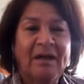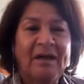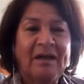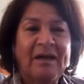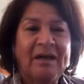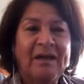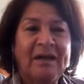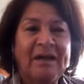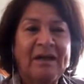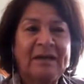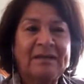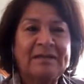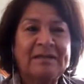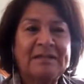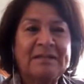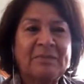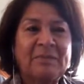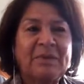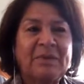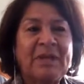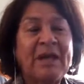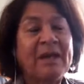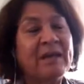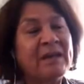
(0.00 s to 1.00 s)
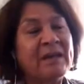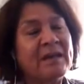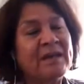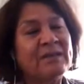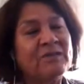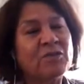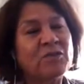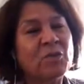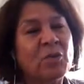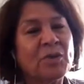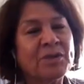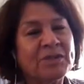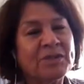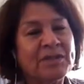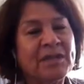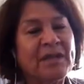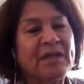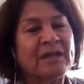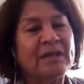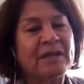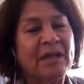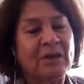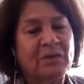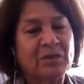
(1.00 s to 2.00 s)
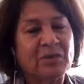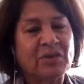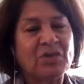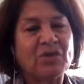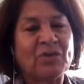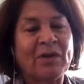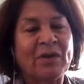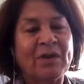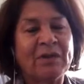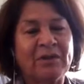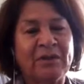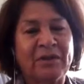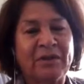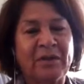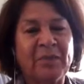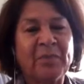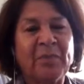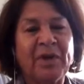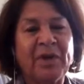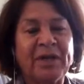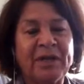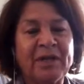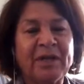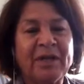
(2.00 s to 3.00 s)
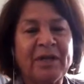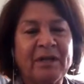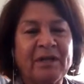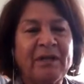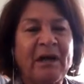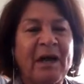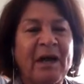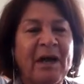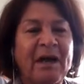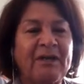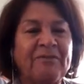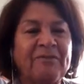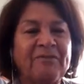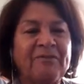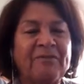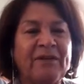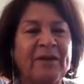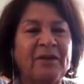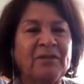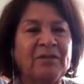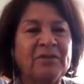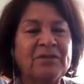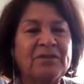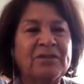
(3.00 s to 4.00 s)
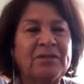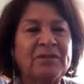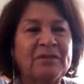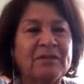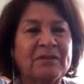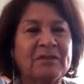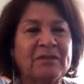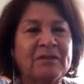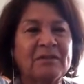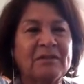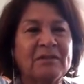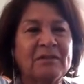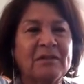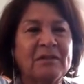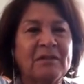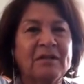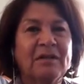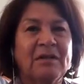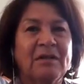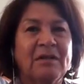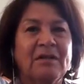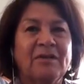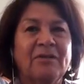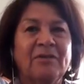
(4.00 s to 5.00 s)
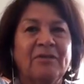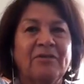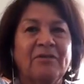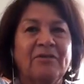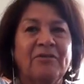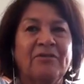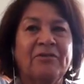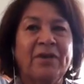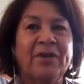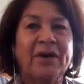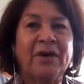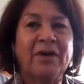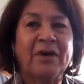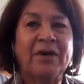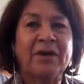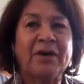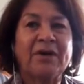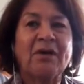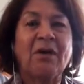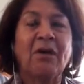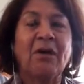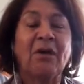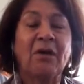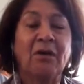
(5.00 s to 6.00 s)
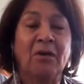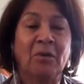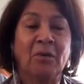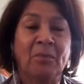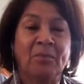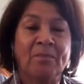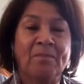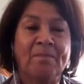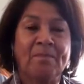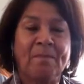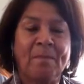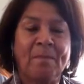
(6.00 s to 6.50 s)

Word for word: And then towards the end, I was struggling, but I felt very calm.